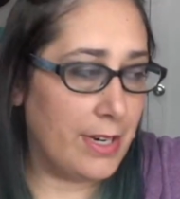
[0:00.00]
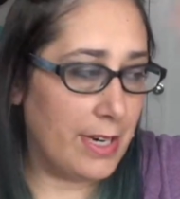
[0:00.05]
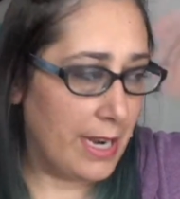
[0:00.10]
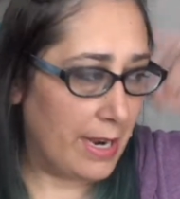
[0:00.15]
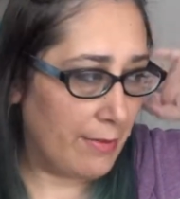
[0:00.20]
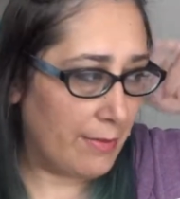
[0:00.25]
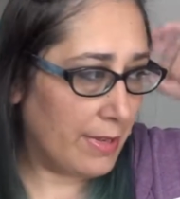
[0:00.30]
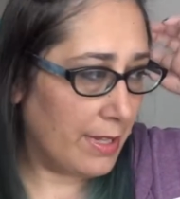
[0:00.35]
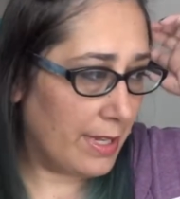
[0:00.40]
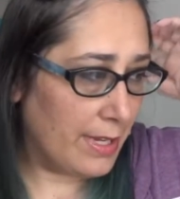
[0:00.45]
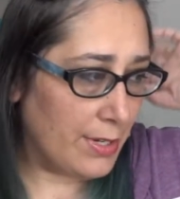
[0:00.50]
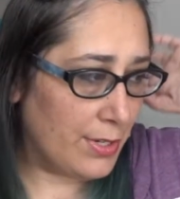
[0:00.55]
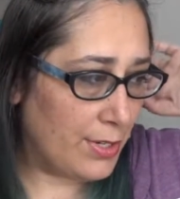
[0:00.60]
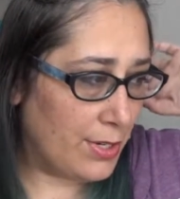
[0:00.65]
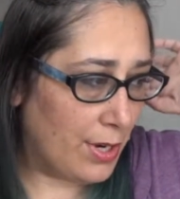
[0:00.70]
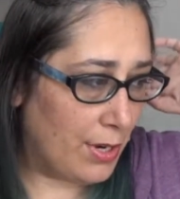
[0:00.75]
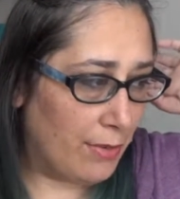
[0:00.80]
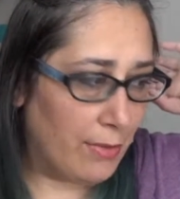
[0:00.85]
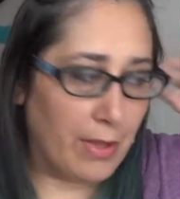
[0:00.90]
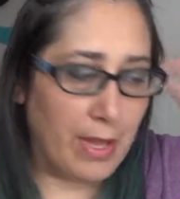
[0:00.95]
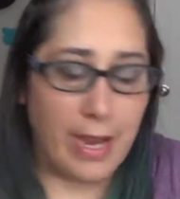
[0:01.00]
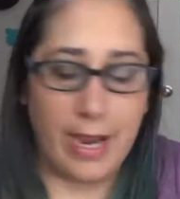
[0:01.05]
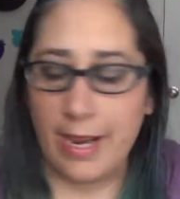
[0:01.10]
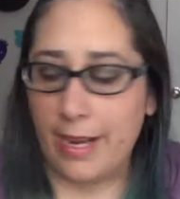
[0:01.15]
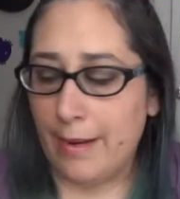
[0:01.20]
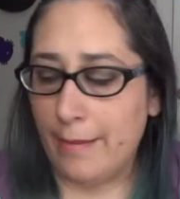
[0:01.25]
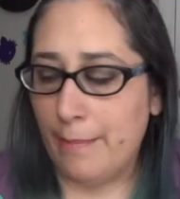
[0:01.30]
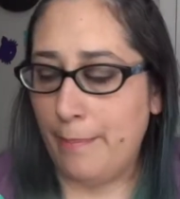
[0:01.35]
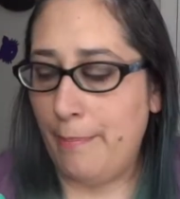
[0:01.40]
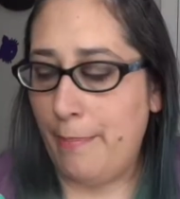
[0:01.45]
and I really don't
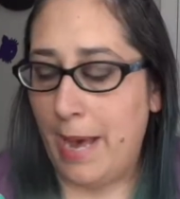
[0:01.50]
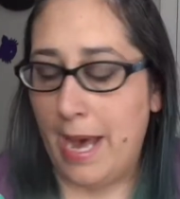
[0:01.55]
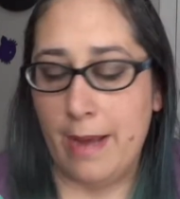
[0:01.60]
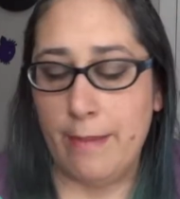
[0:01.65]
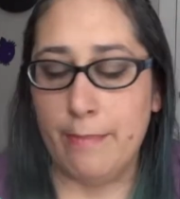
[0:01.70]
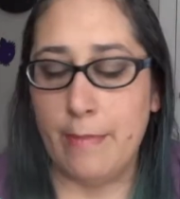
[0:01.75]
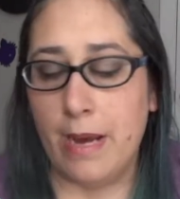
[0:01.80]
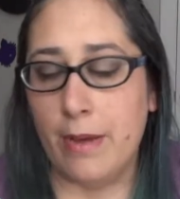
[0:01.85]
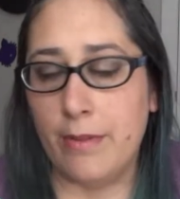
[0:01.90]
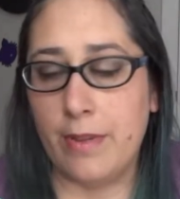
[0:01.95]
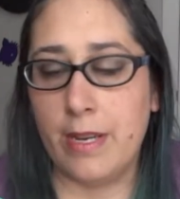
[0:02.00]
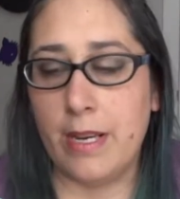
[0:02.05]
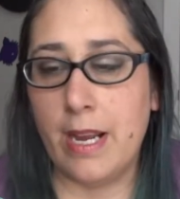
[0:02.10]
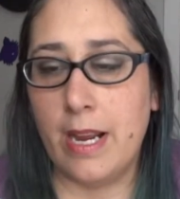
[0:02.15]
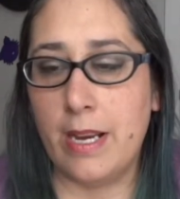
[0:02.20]
like bad-mouthing